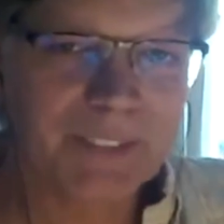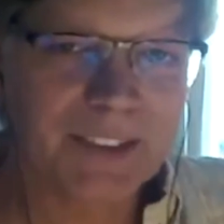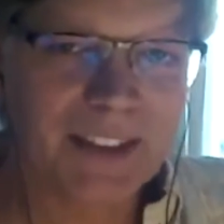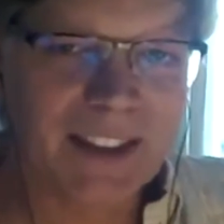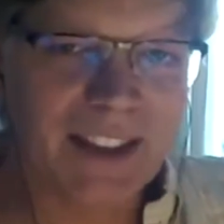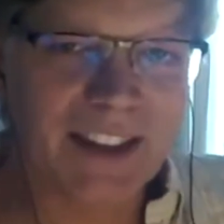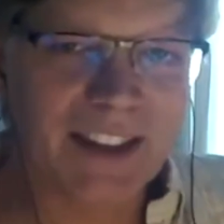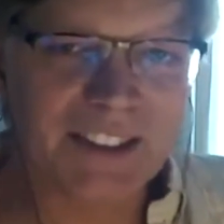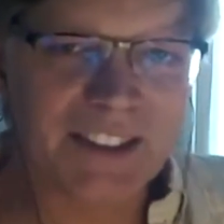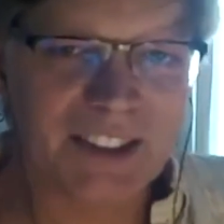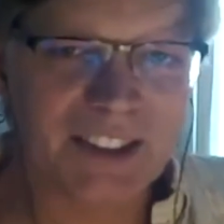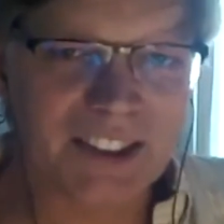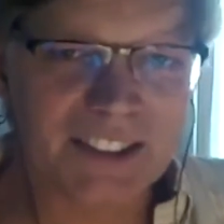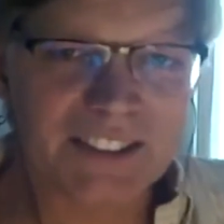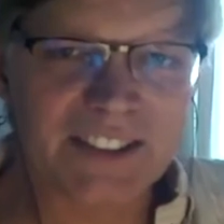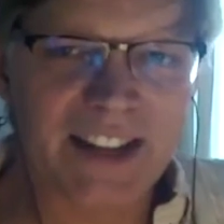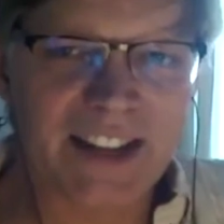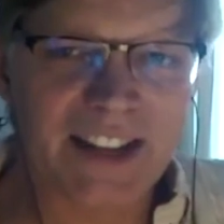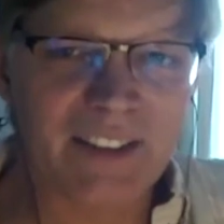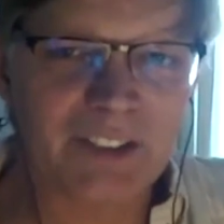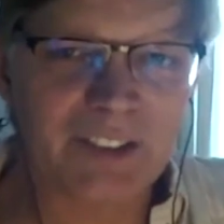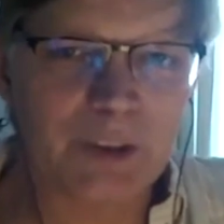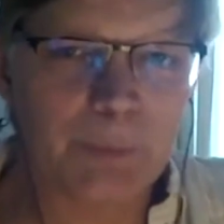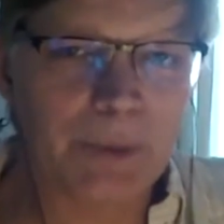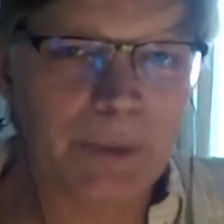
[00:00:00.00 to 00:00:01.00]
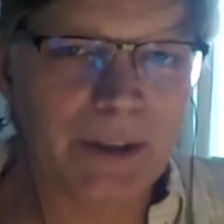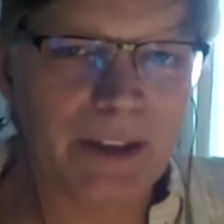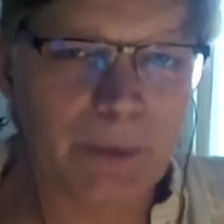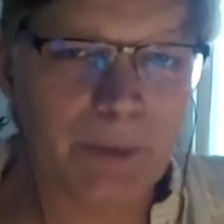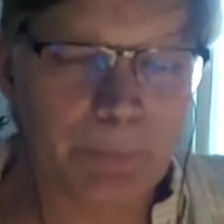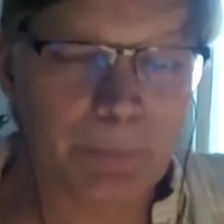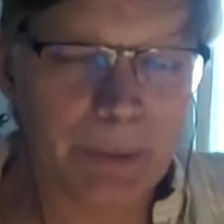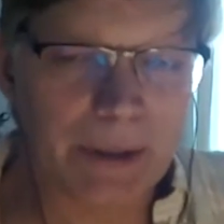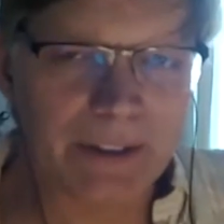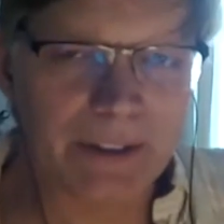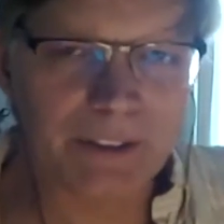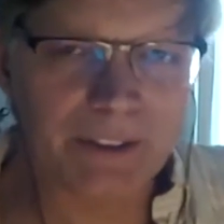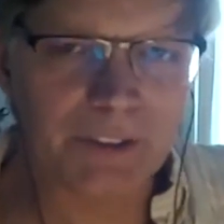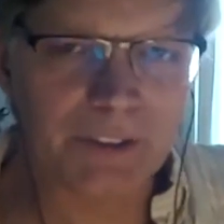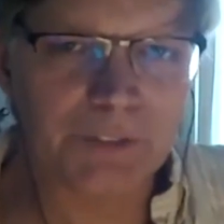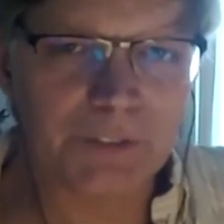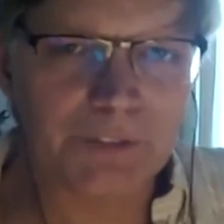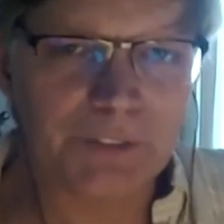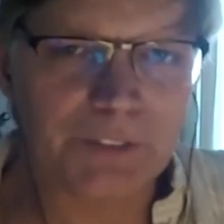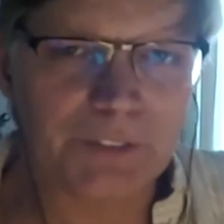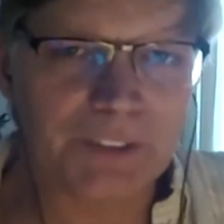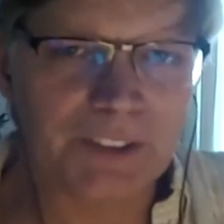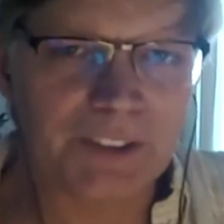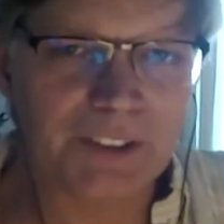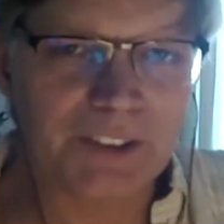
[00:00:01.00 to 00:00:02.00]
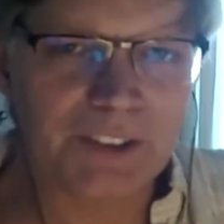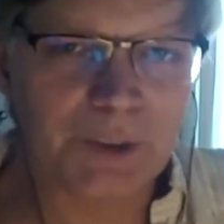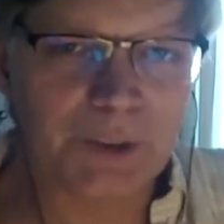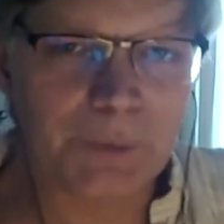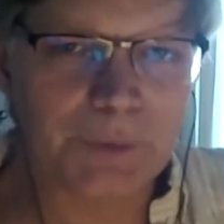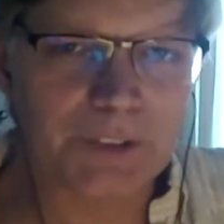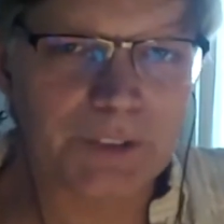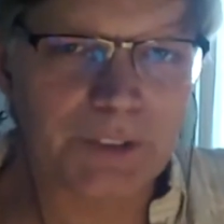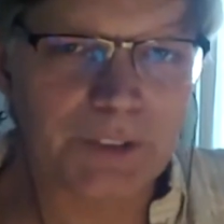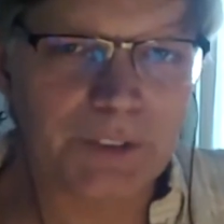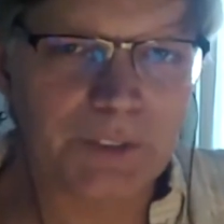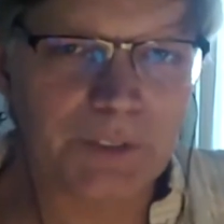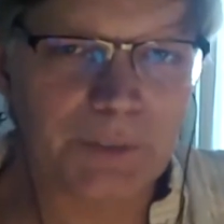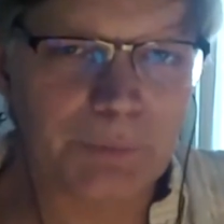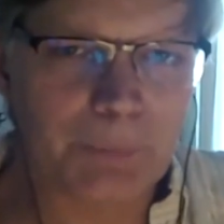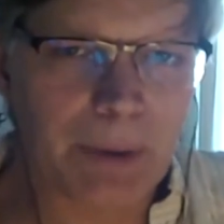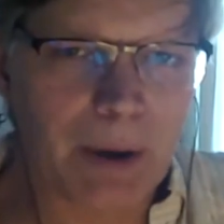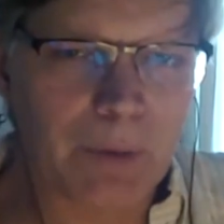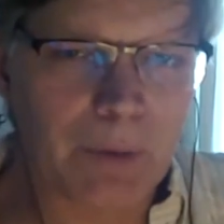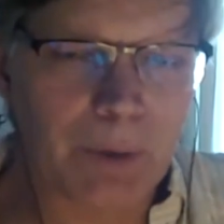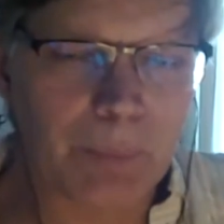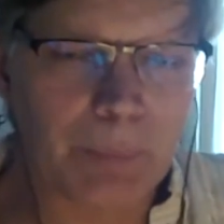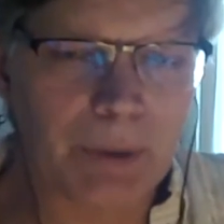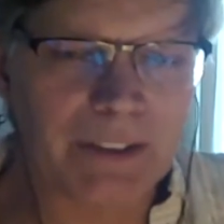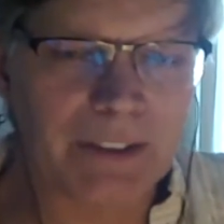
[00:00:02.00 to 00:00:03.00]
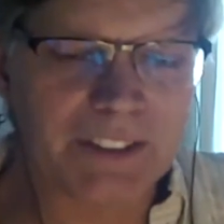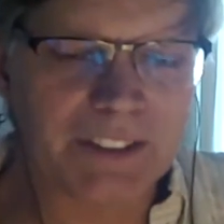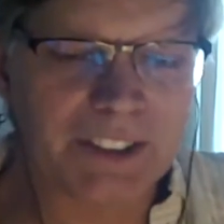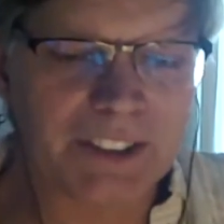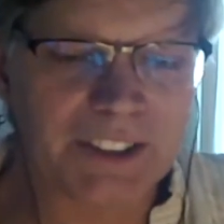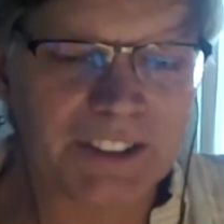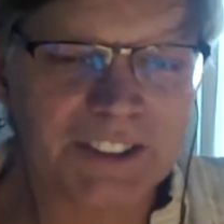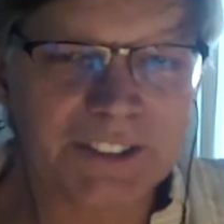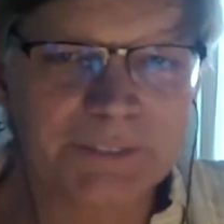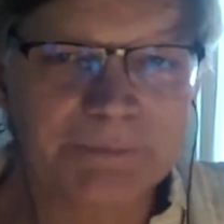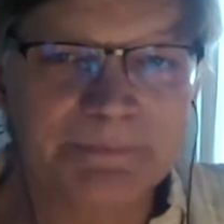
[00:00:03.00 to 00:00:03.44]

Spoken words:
It doesn't have to be competitive in terms of power politics.